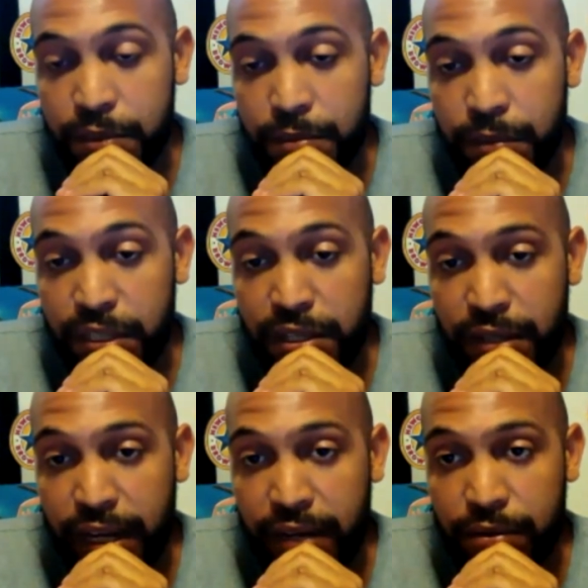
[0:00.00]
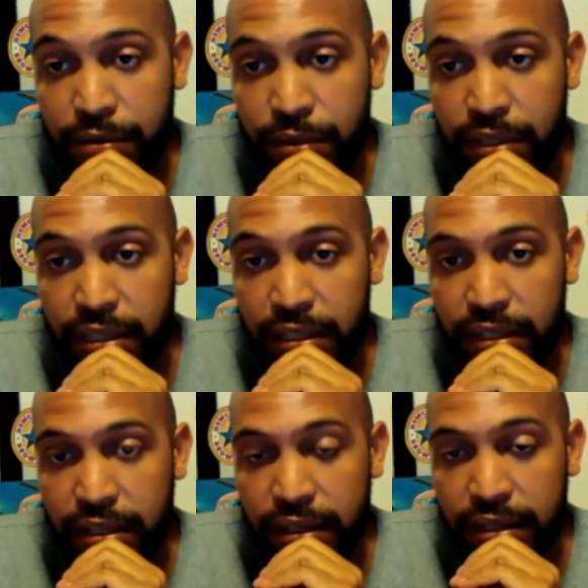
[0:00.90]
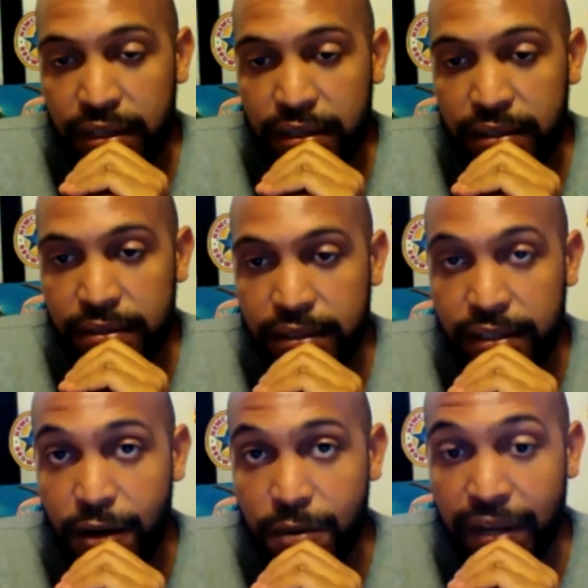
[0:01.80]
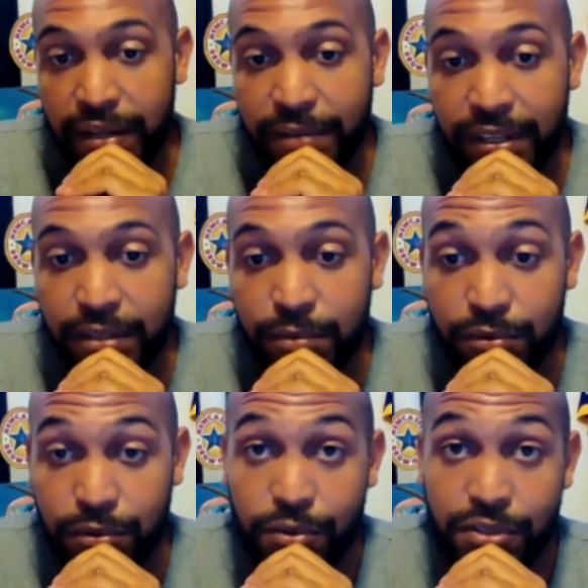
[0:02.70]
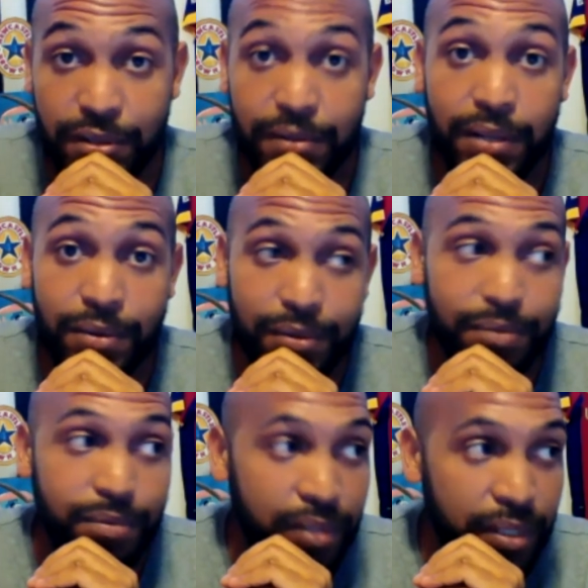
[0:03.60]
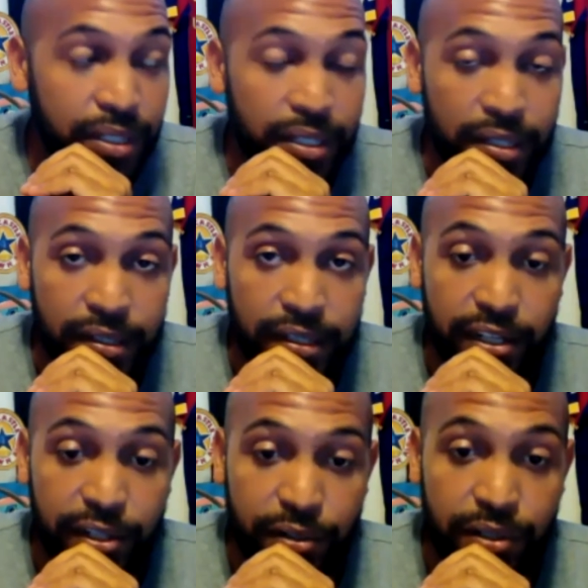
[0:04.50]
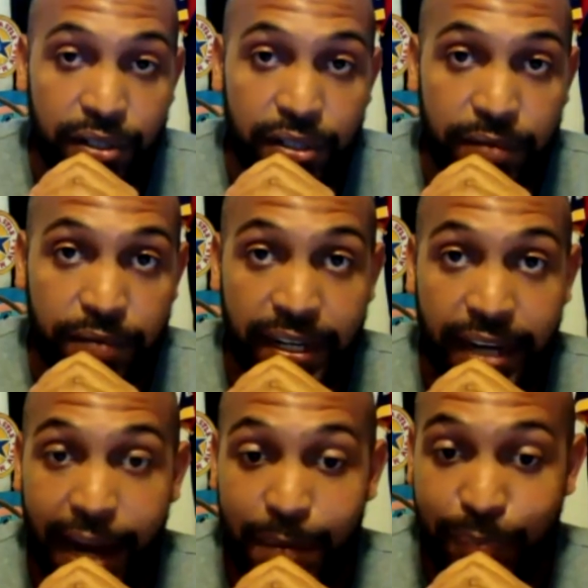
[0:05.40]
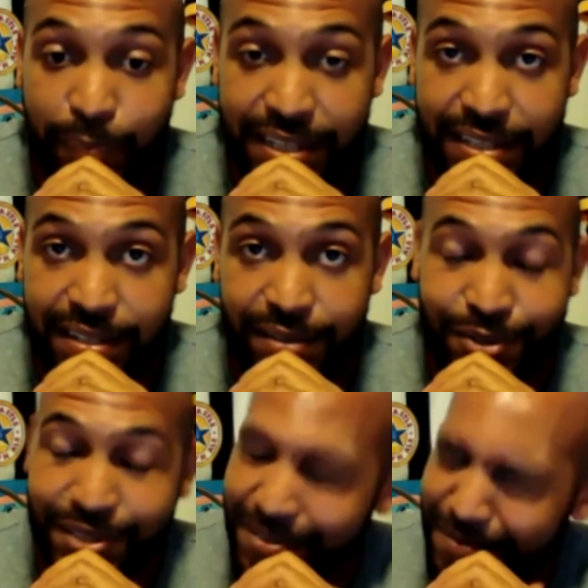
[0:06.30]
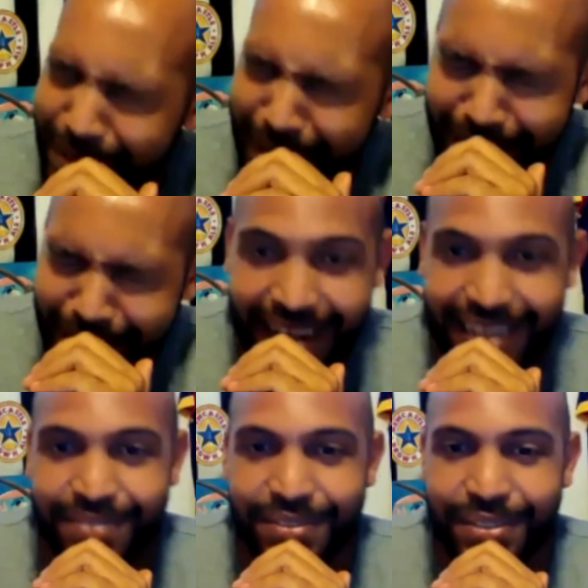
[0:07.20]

Let's go down to the co-main event, which was also, I thought, really good, very high pace, also very high level